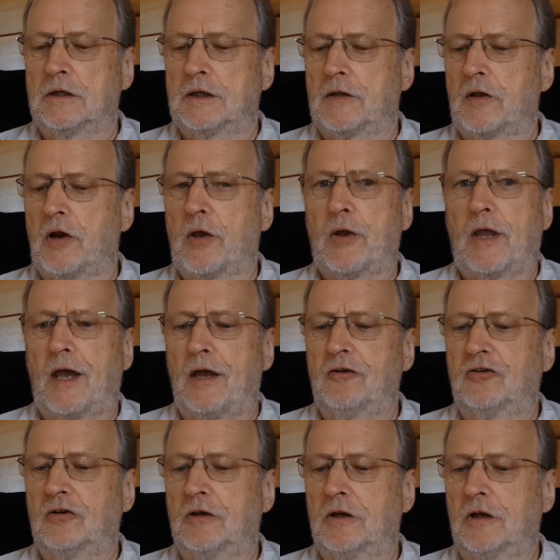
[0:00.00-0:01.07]
Now the
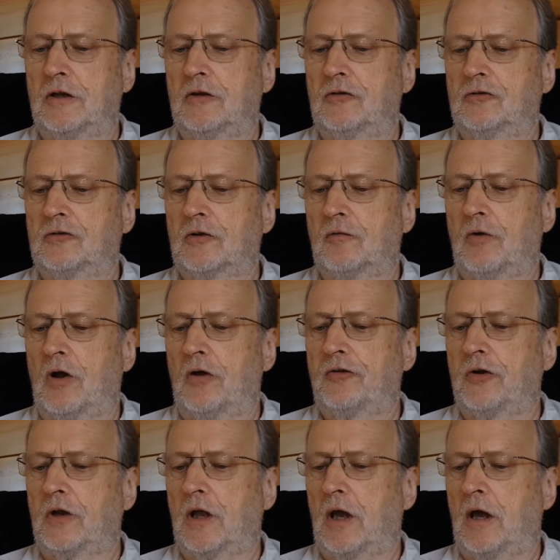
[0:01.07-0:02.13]
location is
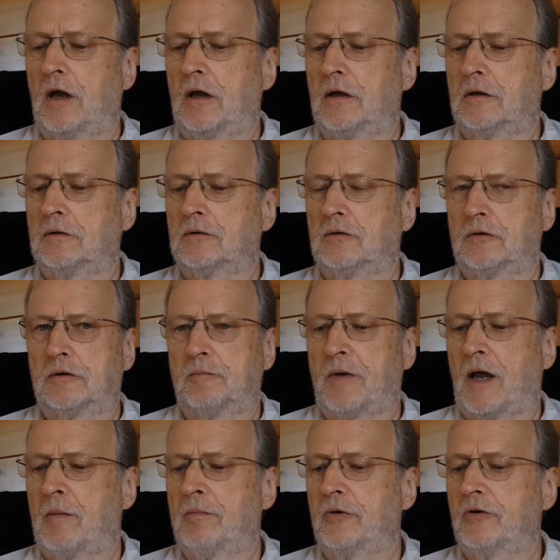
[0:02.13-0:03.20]
Rajagaha, the
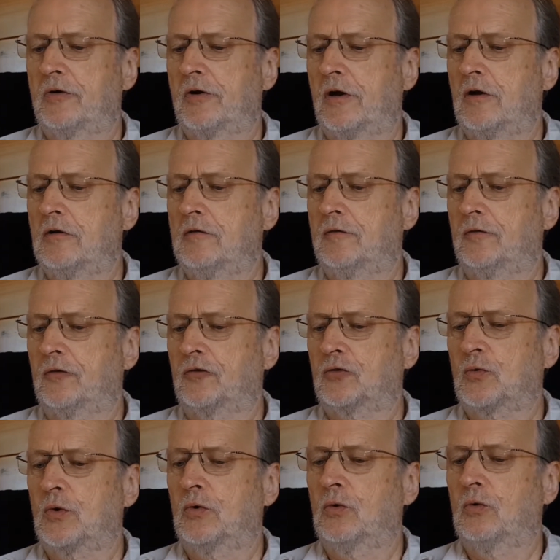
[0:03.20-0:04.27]
bamboo grove and the
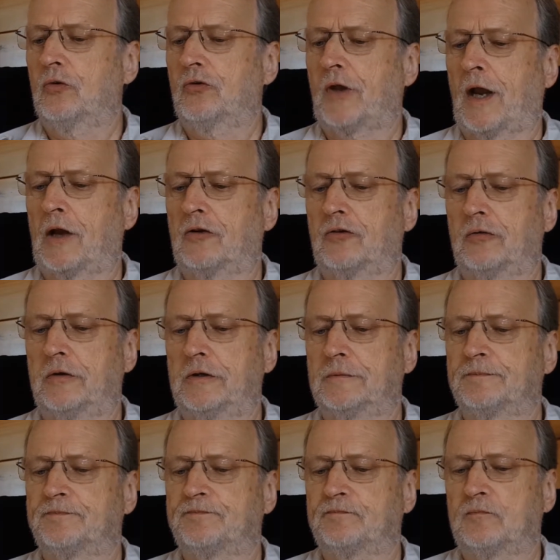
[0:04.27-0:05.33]
squirrel sanctuary.
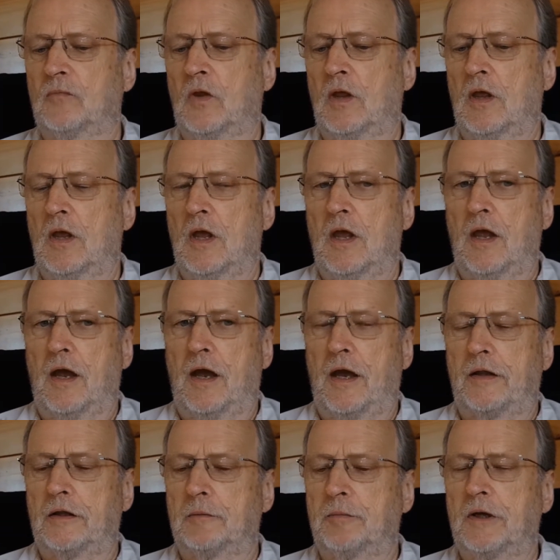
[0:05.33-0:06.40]

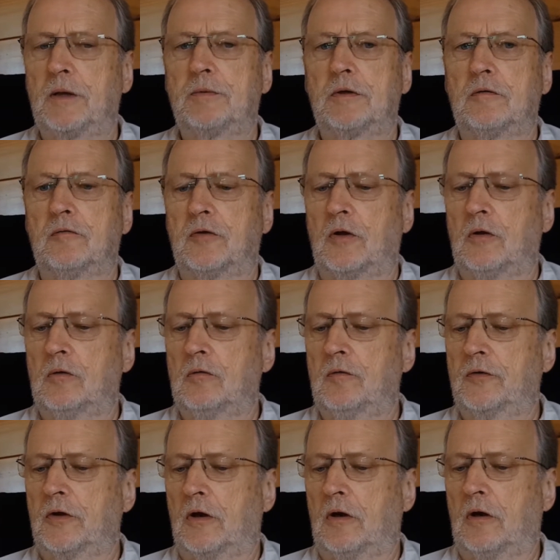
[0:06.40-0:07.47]
And the people
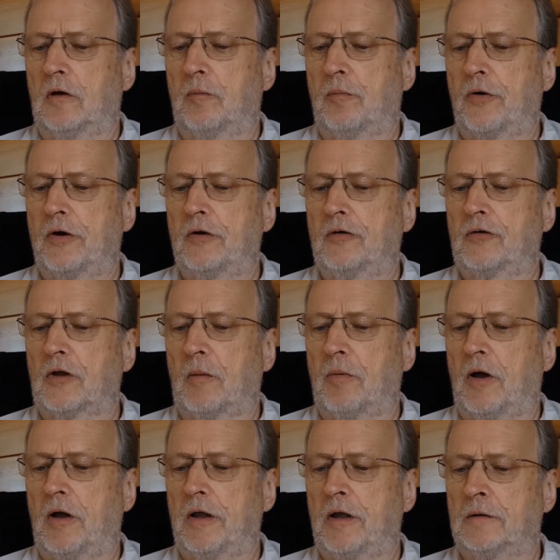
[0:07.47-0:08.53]
involved are Prince
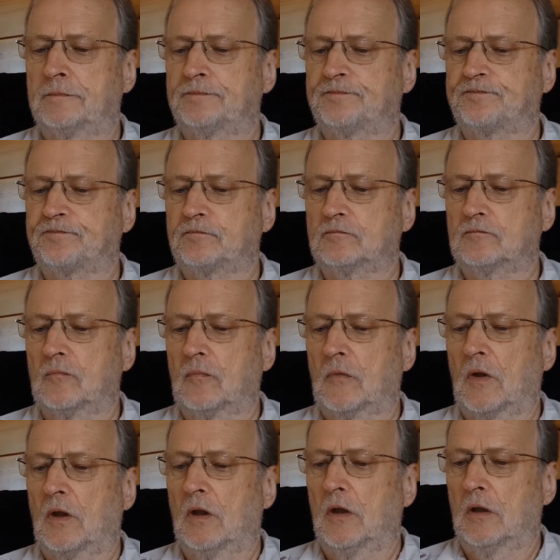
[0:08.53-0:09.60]
Abhaya,
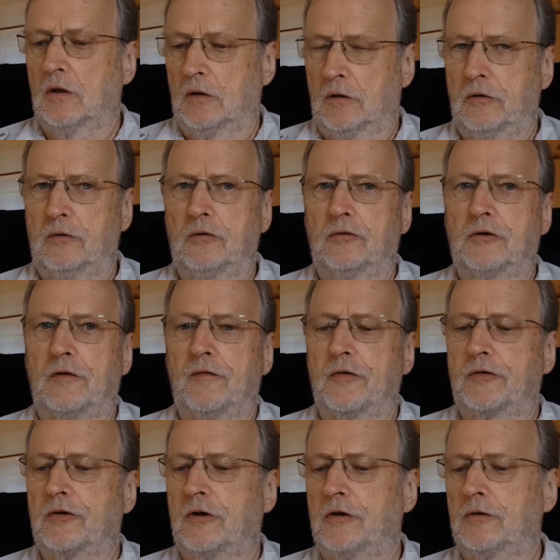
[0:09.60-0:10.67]
who's in the
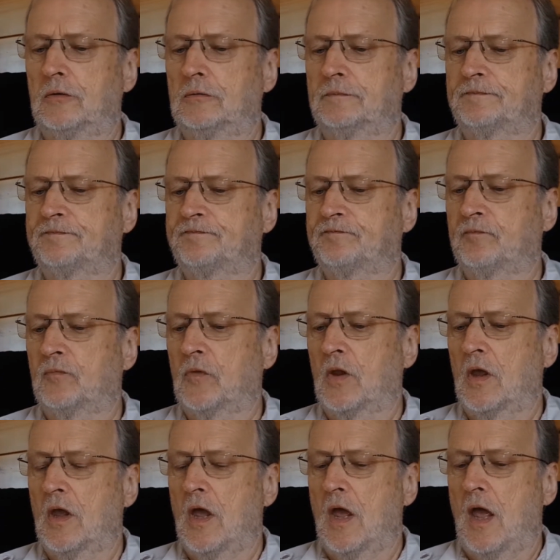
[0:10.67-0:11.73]
title,
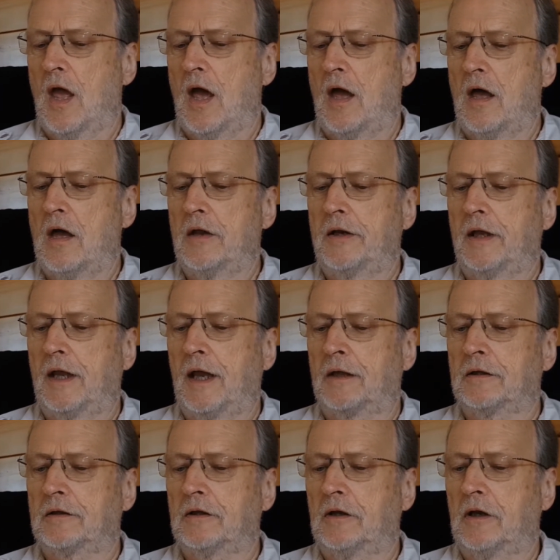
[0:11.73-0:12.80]

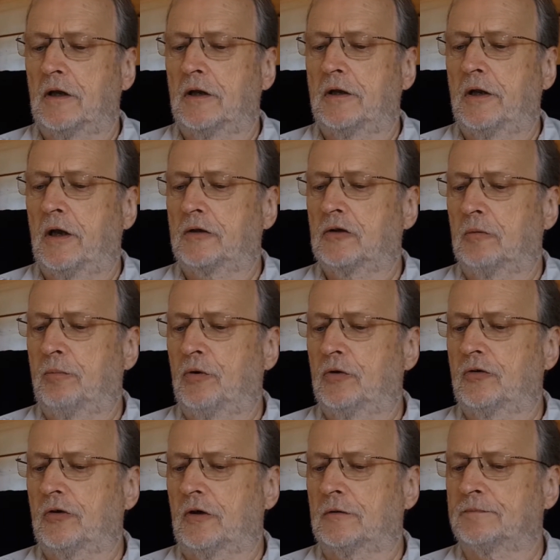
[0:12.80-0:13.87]
Nigantha
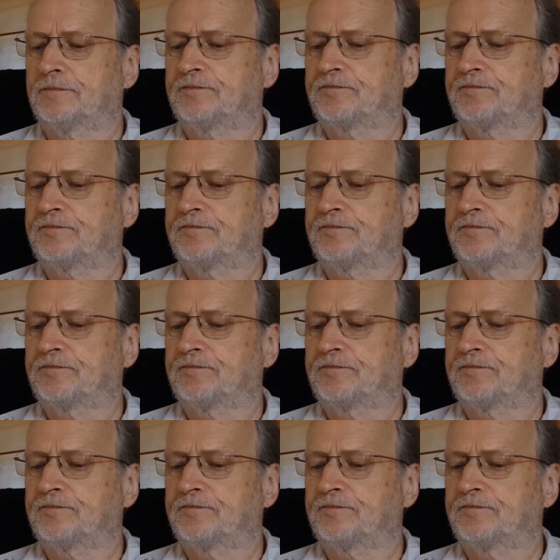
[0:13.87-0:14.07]
Nataputta.